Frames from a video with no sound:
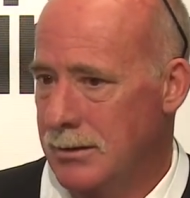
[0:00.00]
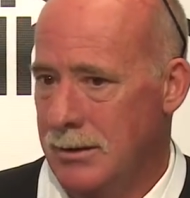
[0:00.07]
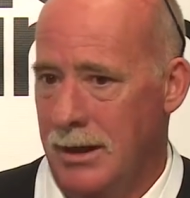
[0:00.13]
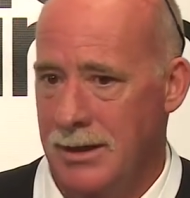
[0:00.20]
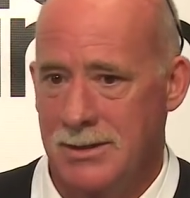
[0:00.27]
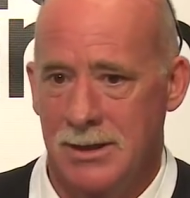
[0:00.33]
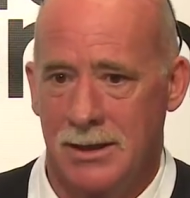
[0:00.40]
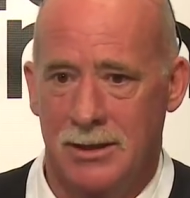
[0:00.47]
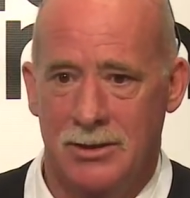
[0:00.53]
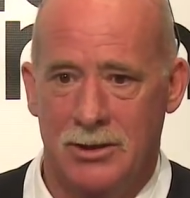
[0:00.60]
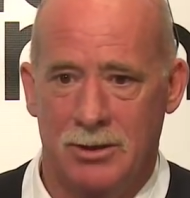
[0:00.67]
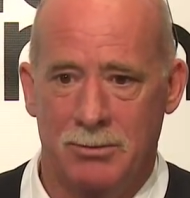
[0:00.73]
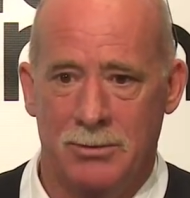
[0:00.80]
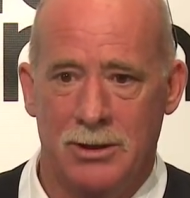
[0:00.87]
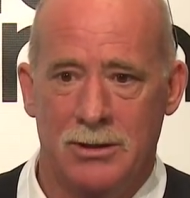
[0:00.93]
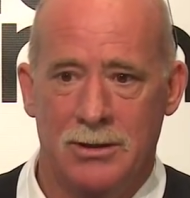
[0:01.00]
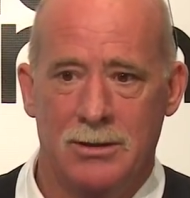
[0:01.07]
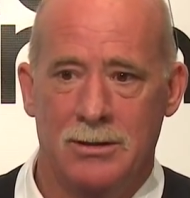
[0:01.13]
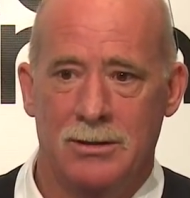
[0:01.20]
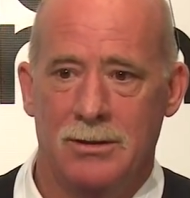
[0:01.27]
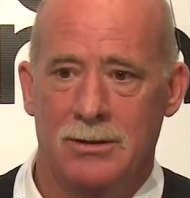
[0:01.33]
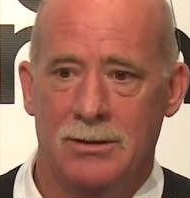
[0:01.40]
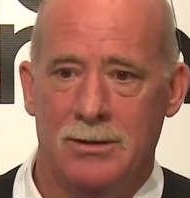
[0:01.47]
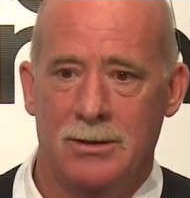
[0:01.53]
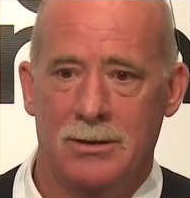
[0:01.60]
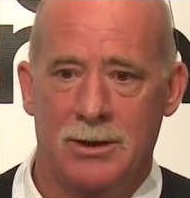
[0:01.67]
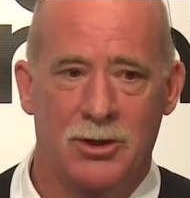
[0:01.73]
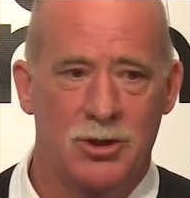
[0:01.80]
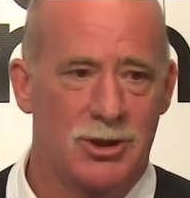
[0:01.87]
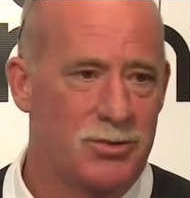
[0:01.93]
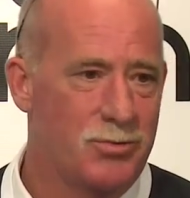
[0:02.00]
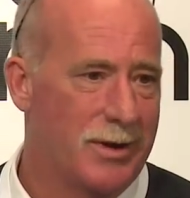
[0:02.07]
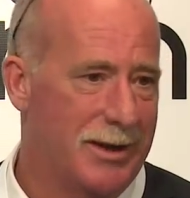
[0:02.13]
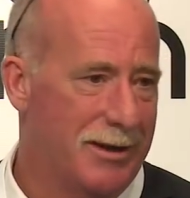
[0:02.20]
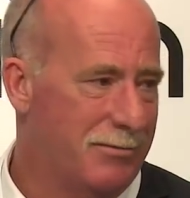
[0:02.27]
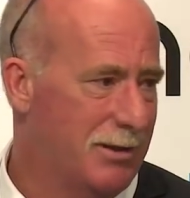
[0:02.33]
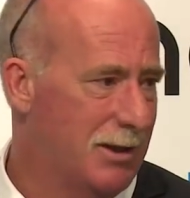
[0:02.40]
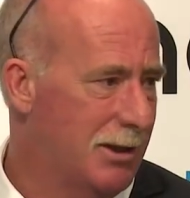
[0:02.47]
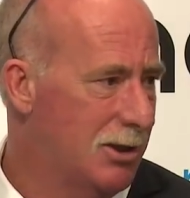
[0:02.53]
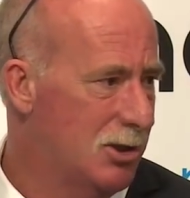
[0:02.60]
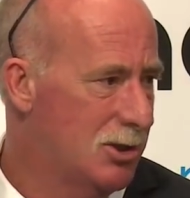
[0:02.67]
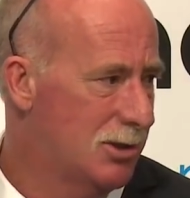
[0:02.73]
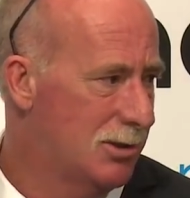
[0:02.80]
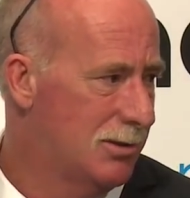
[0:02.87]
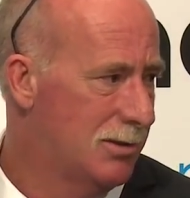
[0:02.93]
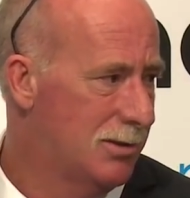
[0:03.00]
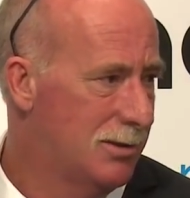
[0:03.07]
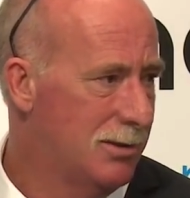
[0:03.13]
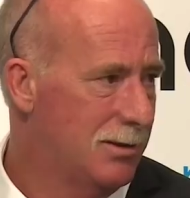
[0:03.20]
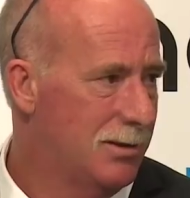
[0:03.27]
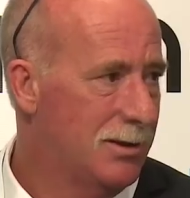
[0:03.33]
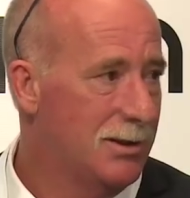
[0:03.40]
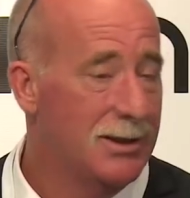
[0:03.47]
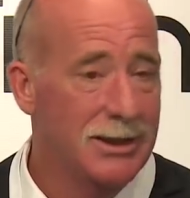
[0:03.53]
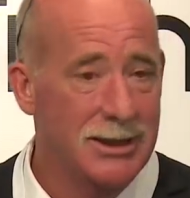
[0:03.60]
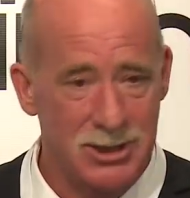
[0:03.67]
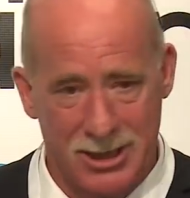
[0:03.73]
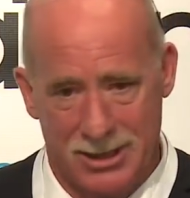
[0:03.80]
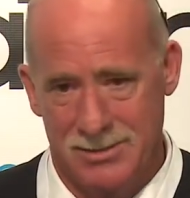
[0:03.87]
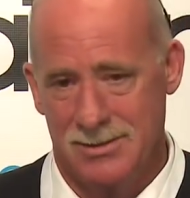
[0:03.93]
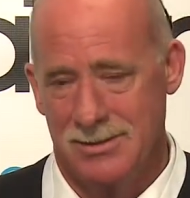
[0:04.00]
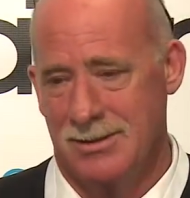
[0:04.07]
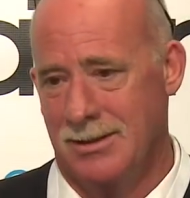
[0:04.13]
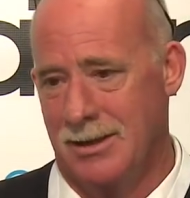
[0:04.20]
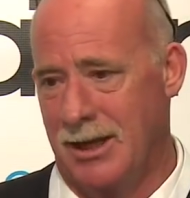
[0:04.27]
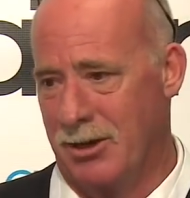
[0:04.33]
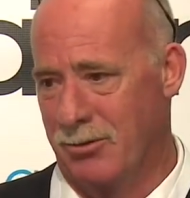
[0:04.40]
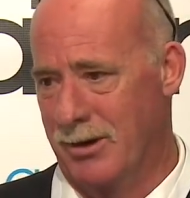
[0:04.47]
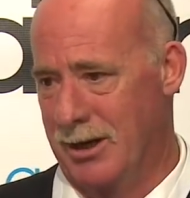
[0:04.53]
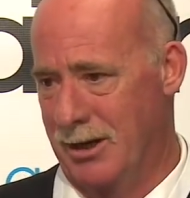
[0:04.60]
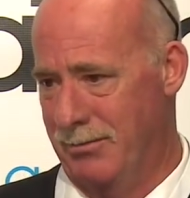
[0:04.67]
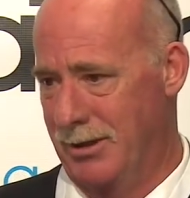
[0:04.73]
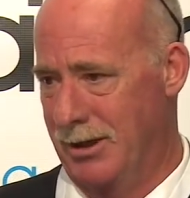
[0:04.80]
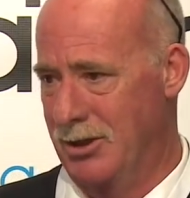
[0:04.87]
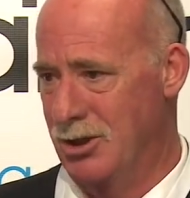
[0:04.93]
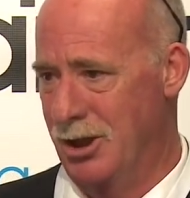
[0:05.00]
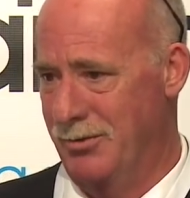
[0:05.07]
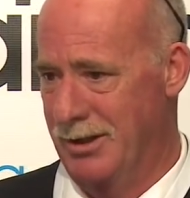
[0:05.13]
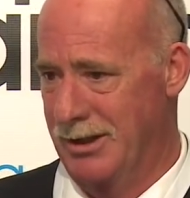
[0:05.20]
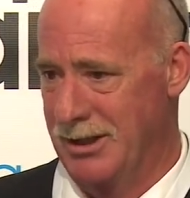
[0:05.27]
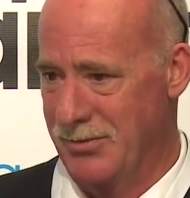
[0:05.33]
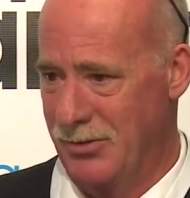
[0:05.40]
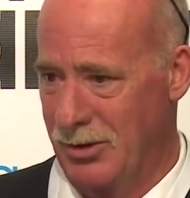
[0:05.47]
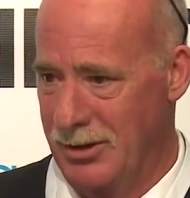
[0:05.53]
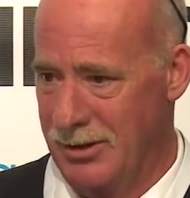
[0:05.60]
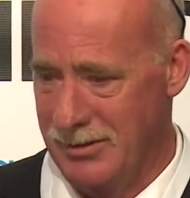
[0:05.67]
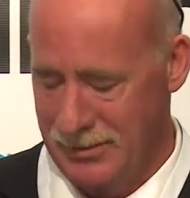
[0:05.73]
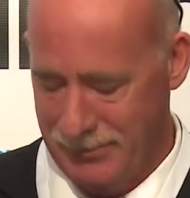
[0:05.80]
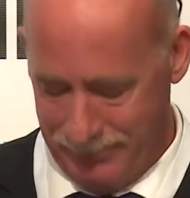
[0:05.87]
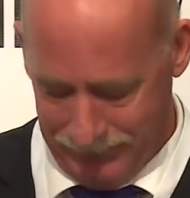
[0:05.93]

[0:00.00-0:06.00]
and said to them, don't just run our village, teach us how to run our village over the next few years.